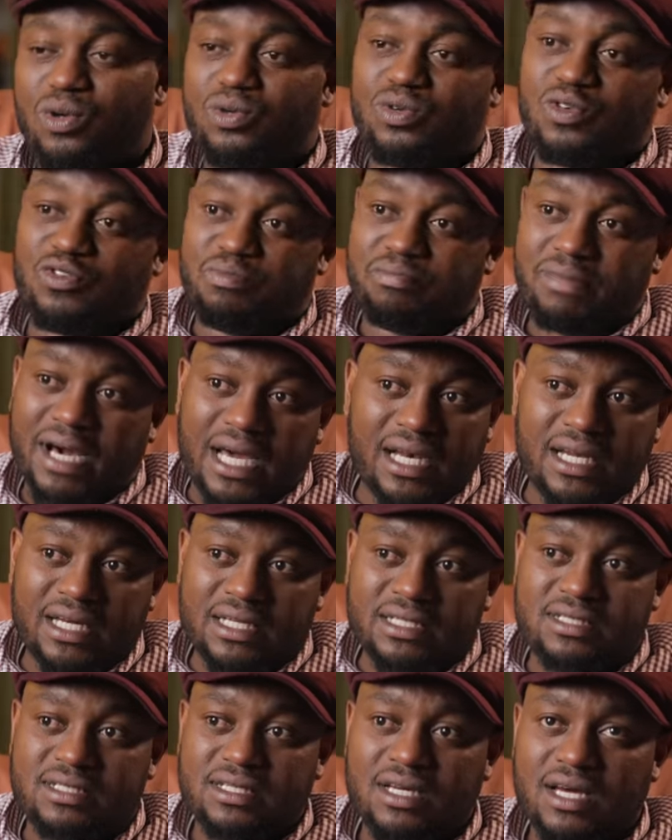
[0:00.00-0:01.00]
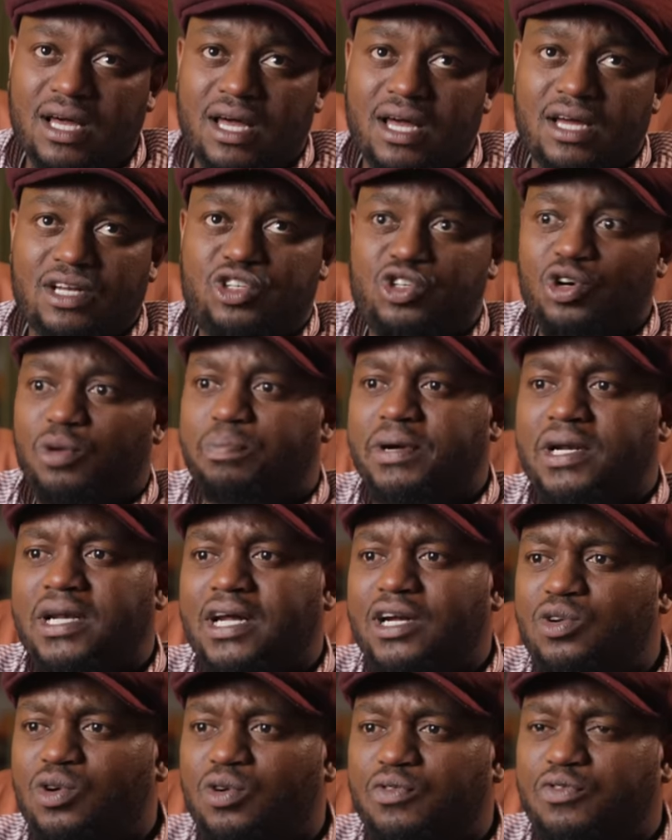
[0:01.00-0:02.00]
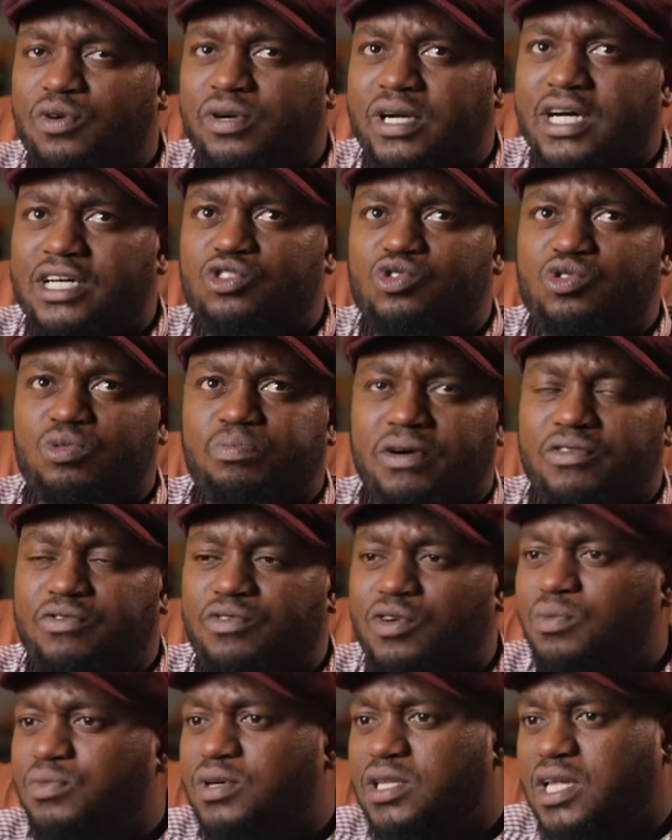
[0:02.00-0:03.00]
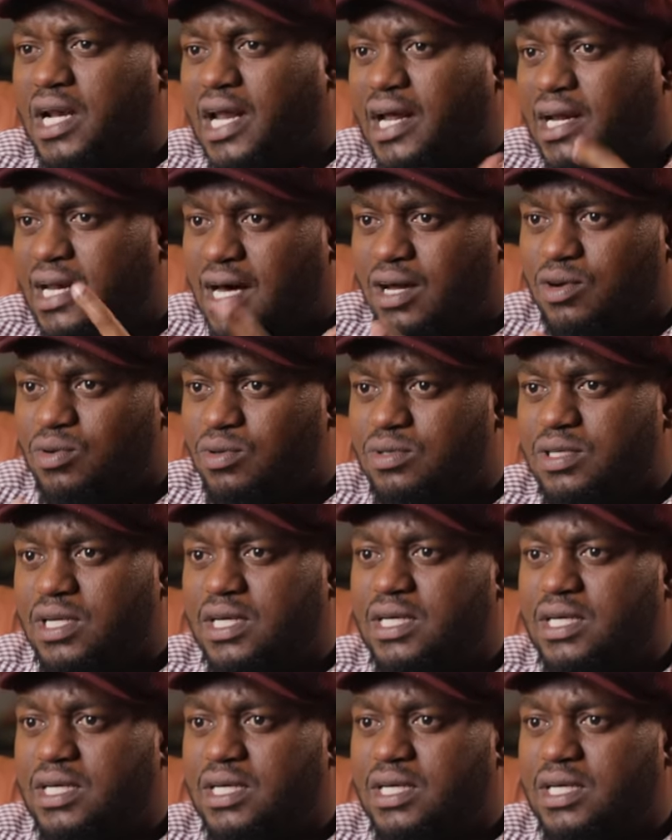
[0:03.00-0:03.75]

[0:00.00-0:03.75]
lot of mileage. It opened a door for us to perform with Alan Aaron